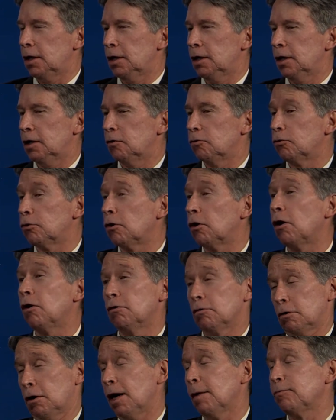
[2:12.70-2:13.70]

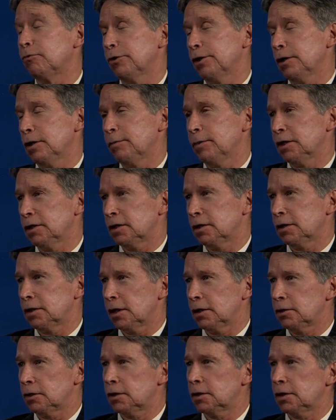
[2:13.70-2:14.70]
or operated a business, I
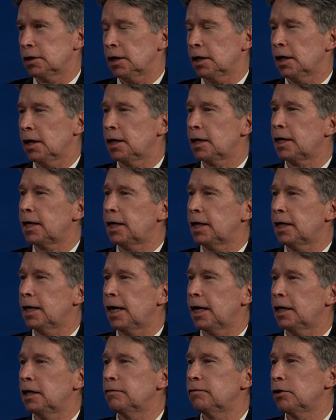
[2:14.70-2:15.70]
should say, in
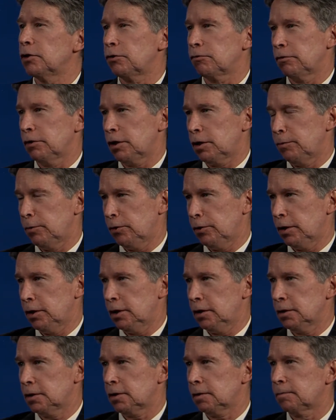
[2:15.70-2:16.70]
any of the 3
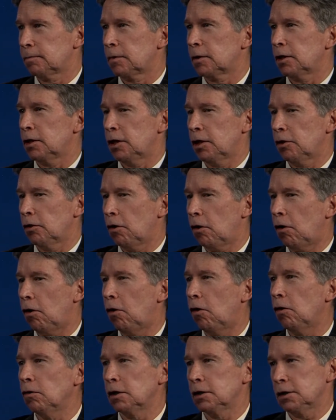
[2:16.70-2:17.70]
communities. They are
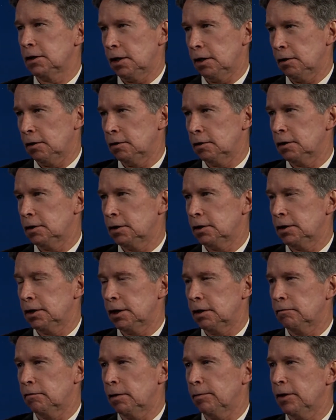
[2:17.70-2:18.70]
all entitled to seek
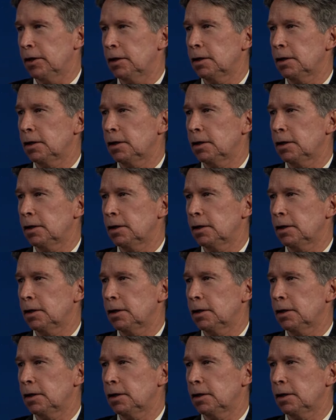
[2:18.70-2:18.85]
a remedy.